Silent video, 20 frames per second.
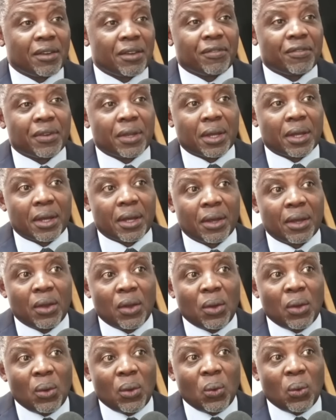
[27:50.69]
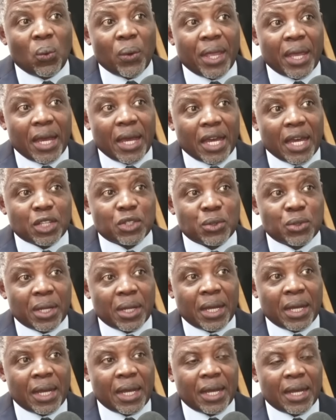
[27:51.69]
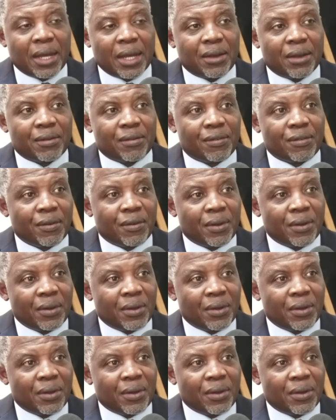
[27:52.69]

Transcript: Africa, we actually have